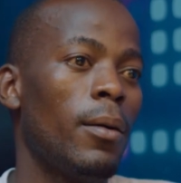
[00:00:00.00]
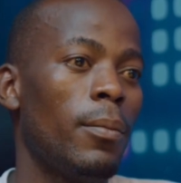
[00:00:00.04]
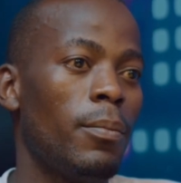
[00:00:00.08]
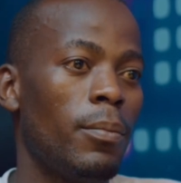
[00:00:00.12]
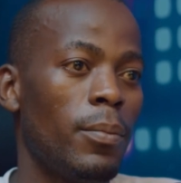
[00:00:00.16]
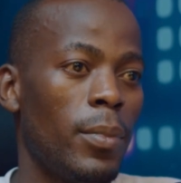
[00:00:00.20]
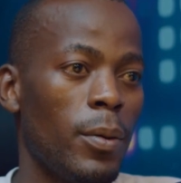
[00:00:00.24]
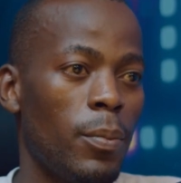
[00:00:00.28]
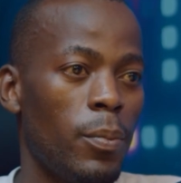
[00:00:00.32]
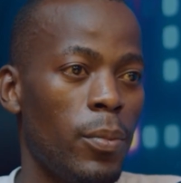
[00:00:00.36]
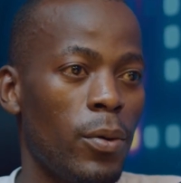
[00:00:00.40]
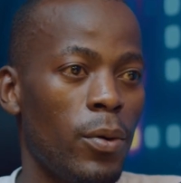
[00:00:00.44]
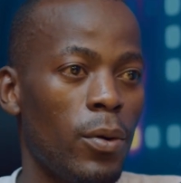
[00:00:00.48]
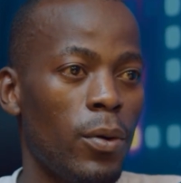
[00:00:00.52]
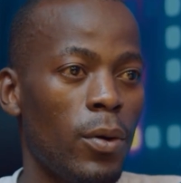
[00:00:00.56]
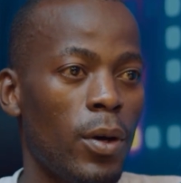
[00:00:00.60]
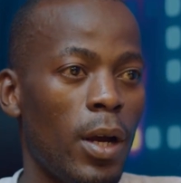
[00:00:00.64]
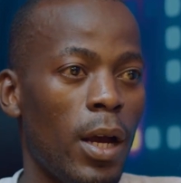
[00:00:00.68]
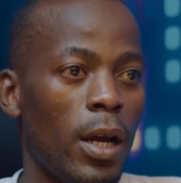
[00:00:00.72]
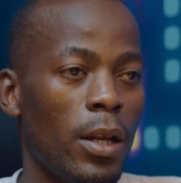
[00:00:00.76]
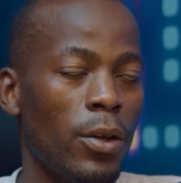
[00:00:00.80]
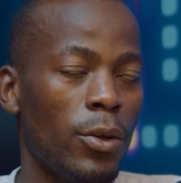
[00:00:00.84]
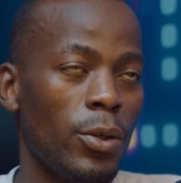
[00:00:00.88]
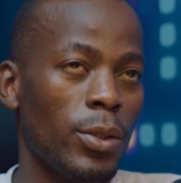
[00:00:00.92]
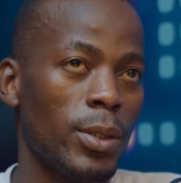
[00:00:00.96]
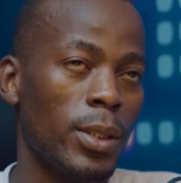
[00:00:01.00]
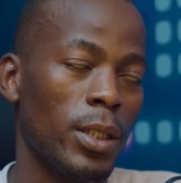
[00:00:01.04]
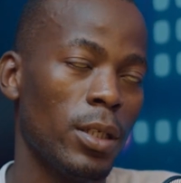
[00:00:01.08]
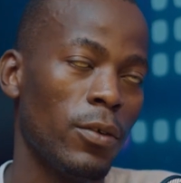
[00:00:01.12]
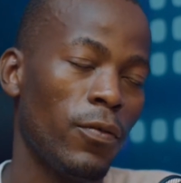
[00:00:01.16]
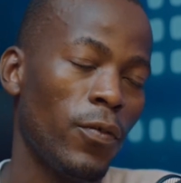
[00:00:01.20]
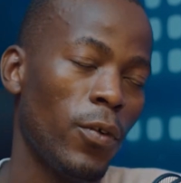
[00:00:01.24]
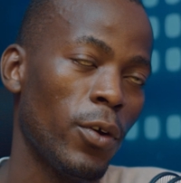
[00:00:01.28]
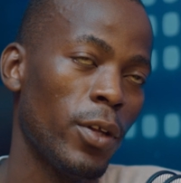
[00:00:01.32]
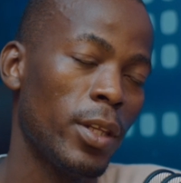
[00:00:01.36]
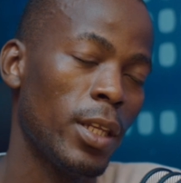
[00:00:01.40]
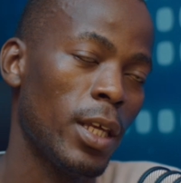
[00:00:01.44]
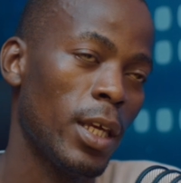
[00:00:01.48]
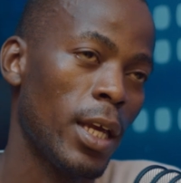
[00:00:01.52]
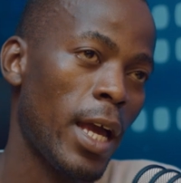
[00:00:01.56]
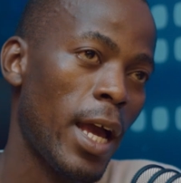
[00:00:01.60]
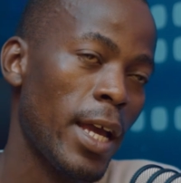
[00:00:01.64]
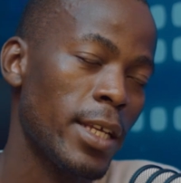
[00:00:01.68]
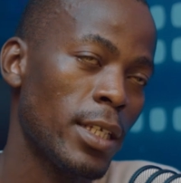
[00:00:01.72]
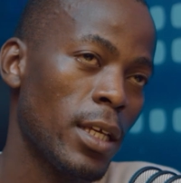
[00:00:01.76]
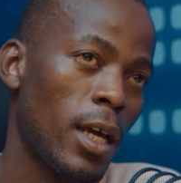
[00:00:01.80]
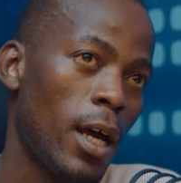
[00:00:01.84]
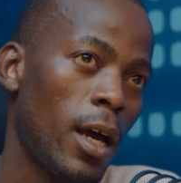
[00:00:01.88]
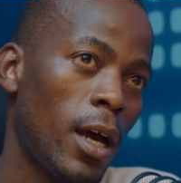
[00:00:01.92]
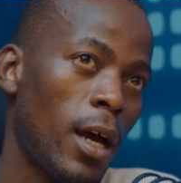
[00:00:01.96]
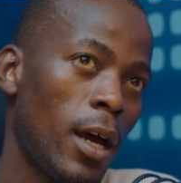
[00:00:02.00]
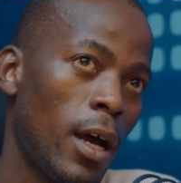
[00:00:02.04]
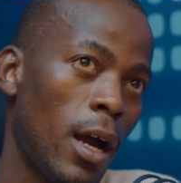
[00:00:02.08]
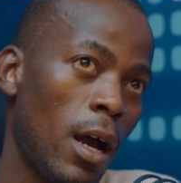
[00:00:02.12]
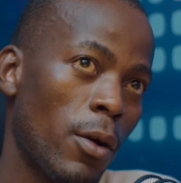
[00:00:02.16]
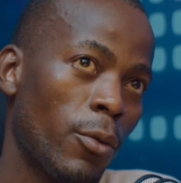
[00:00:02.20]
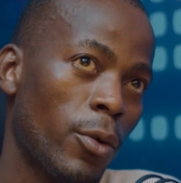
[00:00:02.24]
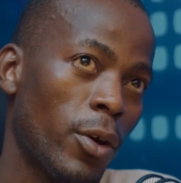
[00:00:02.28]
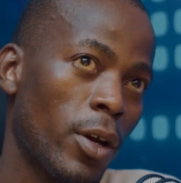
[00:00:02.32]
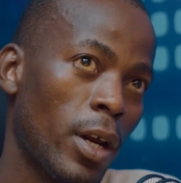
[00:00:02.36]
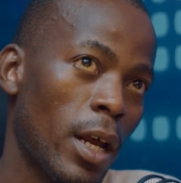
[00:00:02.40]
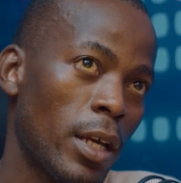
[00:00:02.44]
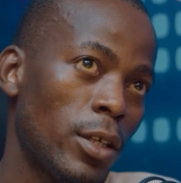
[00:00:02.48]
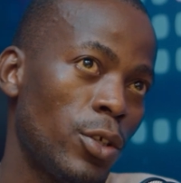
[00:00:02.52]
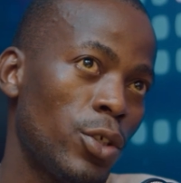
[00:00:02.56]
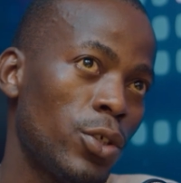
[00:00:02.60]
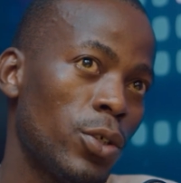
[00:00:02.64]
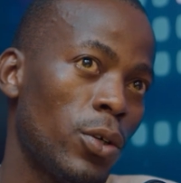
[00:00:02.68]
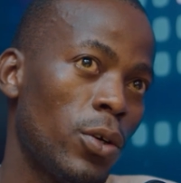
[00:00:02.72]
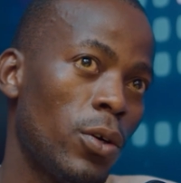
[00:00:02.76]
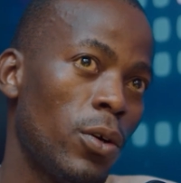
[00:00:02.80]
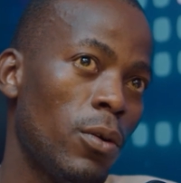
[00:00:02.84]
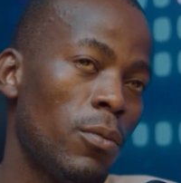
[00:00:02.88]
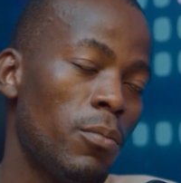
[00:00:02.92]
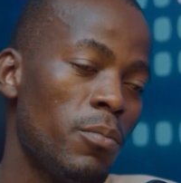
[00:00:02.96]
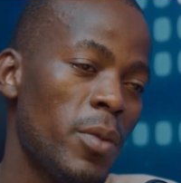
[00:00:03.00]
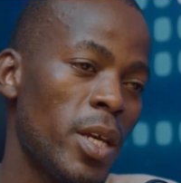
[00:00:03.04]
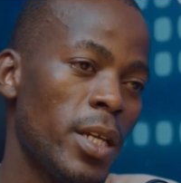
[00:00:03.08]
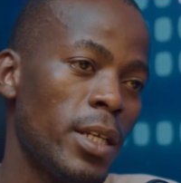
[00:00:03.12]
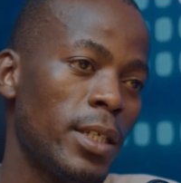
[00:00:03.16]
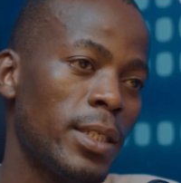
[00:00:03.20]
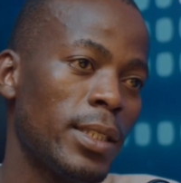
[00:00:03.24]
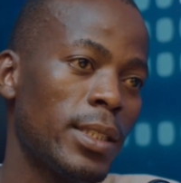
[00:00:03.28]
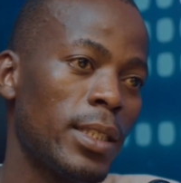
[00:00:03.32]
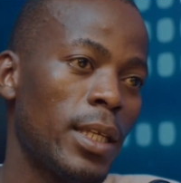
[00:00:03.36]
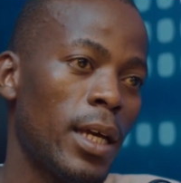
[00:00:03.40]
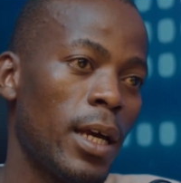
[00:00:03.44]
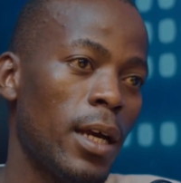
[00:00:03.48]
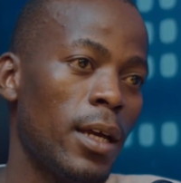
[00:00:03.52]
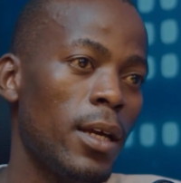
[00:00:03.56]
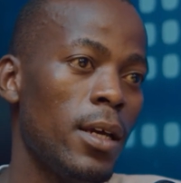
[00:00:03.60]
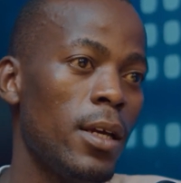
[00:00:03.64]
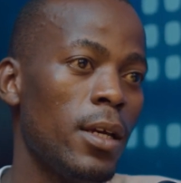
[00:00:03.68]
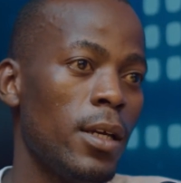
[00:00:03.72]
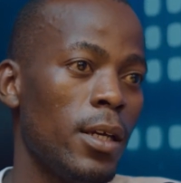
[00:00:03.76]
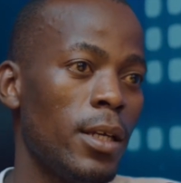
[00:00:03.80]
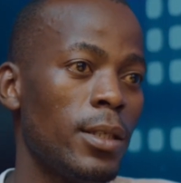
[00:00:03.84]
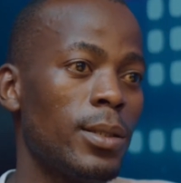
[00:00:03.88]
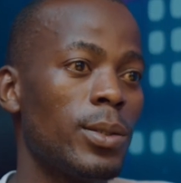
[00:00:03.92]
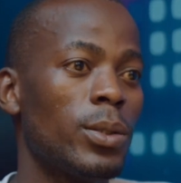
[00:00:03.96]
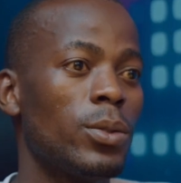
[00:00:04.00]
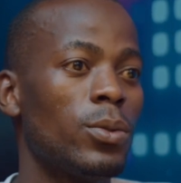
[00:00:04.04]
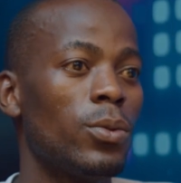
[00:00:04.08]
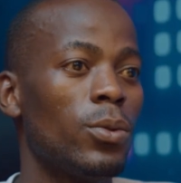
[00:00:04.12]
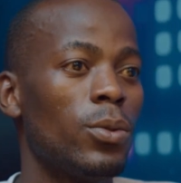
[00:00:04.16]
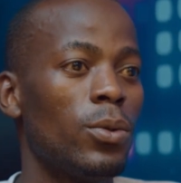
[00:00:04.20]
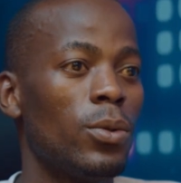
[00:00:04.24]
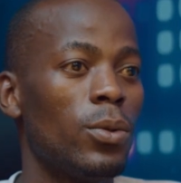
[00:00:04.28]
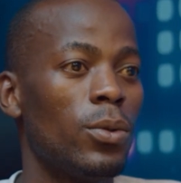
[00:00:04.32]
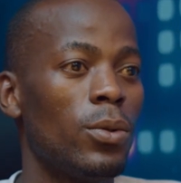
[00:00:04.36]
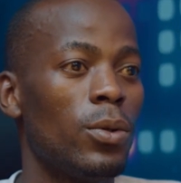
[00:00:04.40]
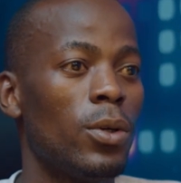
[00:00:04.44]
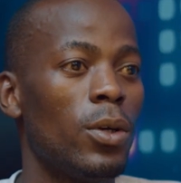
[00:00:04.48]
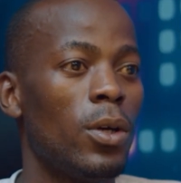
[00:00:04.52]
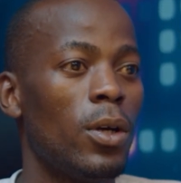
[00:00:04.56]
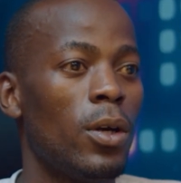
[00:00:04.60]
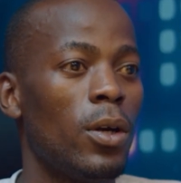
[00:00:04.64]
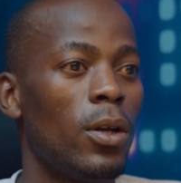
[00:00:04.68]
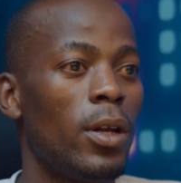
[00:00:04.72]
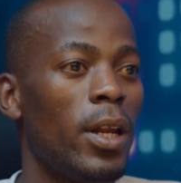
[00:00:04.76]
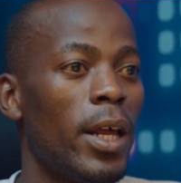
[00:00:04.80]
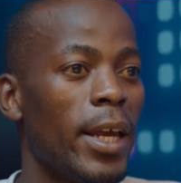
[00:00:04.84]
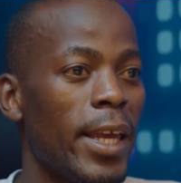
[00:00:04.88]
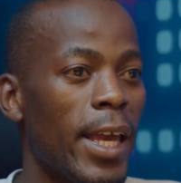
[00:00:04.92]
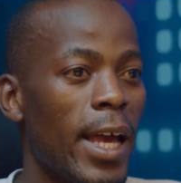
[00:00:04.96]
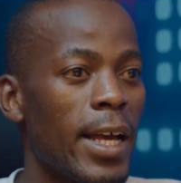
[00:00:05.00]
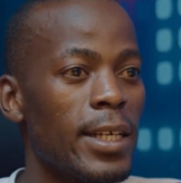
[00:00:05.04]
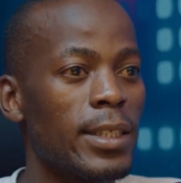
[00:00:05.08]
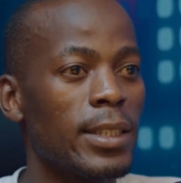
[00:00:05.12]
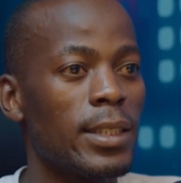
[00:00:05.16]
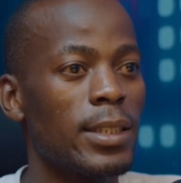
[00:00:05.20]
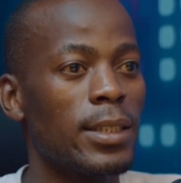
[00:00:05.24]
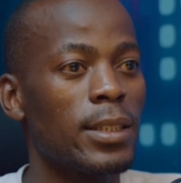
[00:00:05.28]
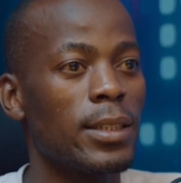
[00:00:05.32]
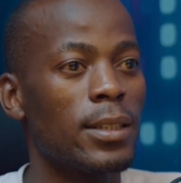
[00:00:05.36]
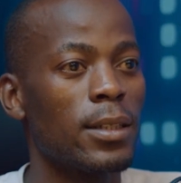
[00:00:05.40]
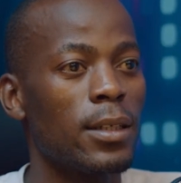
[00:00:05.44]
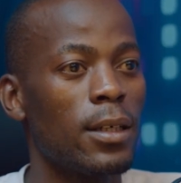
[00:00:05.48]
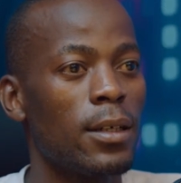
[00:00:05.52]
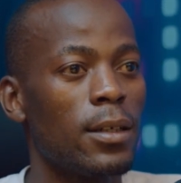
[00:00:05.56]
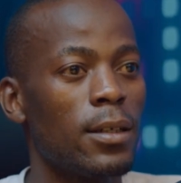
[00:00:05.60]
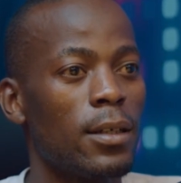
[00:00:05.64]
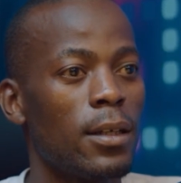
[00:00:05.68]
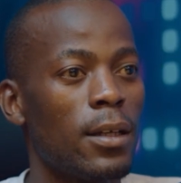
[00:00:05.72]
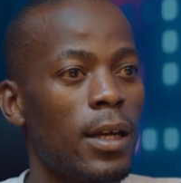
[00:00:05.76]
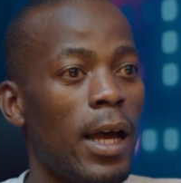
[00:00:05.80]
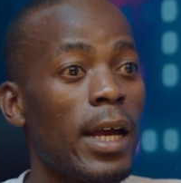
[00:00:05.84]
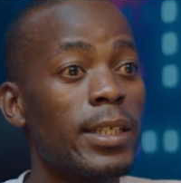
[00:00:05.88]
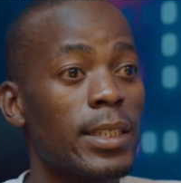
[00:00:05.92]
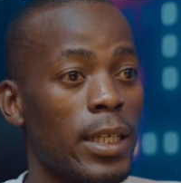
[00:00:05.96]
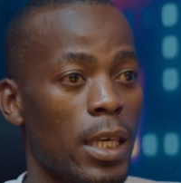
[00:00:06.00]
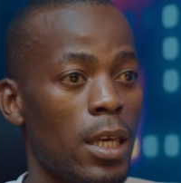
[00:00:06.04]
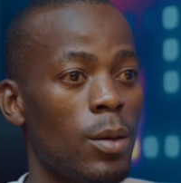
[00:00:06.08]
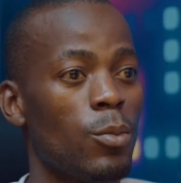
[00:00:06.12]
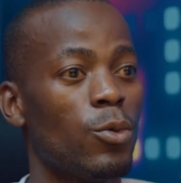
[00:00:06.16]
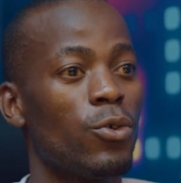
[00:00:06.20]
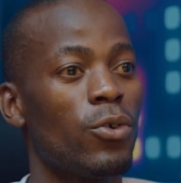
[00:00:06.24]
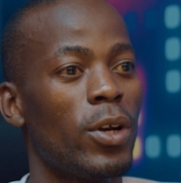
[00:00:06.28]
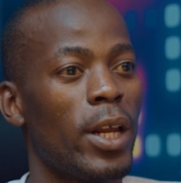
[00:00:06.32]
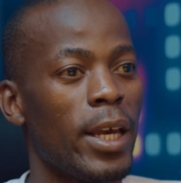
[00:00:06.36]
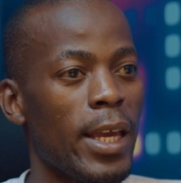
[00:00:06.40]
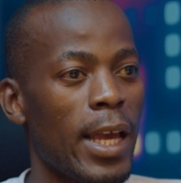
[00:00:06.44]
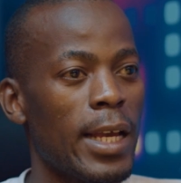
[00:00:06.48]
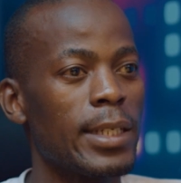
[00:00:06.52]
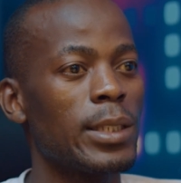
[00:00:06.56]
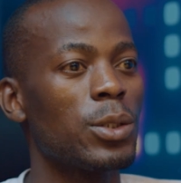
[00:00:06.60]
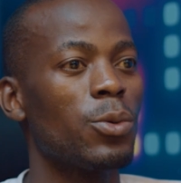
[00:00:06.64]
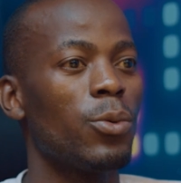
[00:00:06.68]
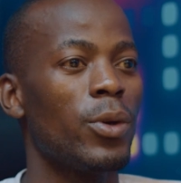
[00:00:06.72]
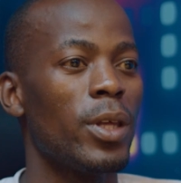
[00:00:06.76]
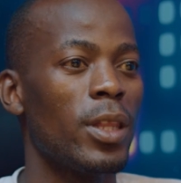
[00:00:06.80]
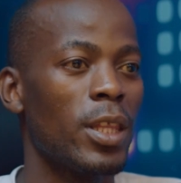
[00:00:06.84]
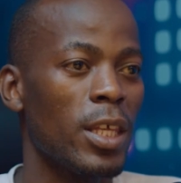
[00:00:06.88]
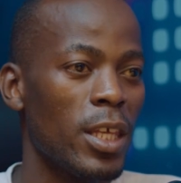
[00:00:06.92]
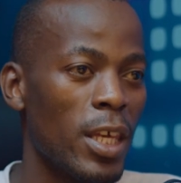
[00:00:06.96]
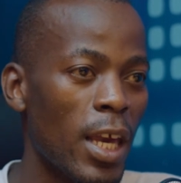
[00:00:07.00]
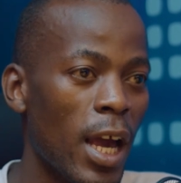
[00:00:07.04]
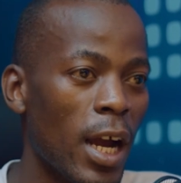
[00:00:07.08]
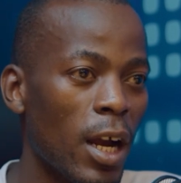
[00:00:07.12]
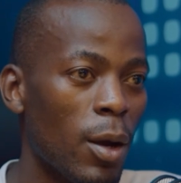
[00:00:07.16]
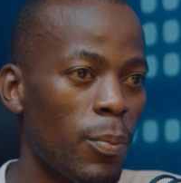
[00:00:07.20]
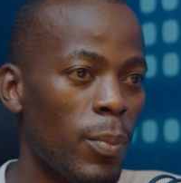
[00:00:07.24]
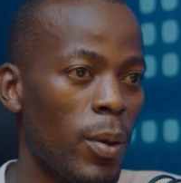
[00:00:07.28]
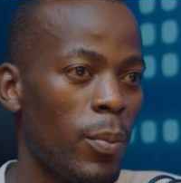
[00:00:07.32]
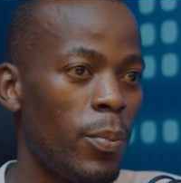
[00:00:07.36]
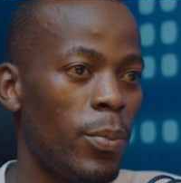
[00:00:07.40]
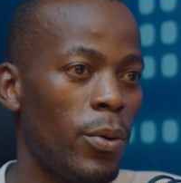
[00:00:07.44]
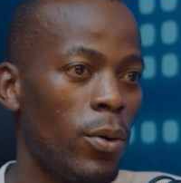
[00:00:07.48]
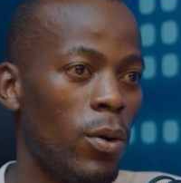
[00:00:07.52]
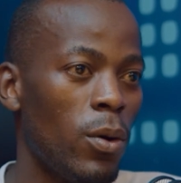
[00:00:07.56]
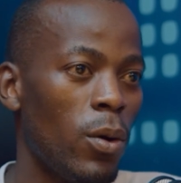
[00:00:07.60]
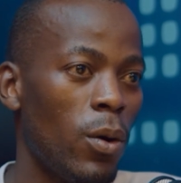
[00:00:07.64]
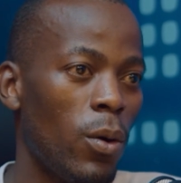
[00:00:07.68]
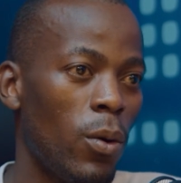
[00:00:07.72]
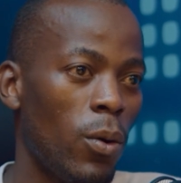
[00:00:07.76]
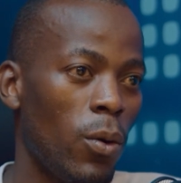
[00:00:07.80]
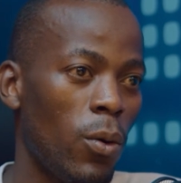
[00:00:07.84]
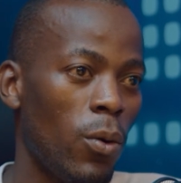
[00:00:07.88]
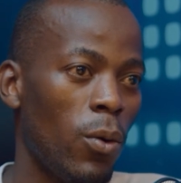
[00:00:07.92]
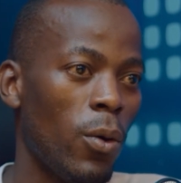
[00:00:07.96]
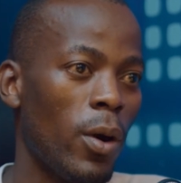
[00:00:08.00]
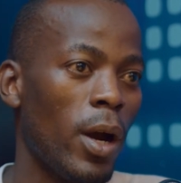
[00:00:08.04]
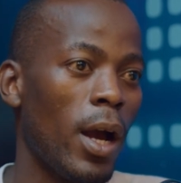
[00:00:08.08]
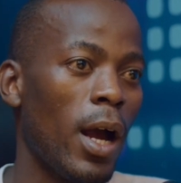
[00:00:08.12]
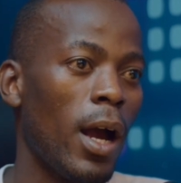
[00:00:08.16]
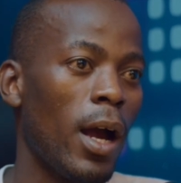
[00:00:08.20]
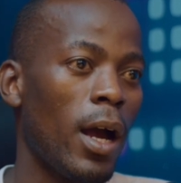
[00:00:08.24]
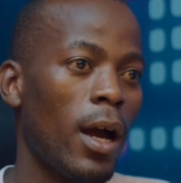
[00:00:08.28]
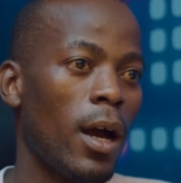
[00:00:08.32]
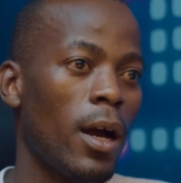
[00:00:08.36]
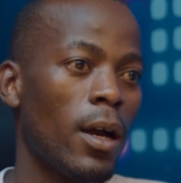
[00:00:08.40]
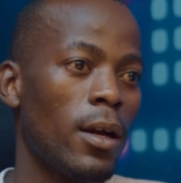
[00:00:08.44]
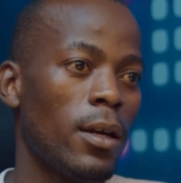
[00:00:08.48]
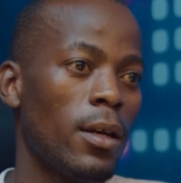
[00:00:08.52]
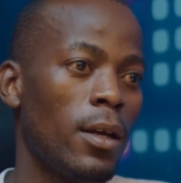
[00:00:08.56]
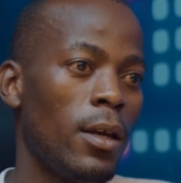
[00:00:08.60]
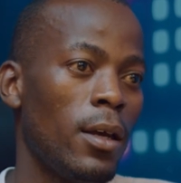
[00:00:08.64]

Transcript: people are using. For the agriculture minister is to ask him to liaise with young people who are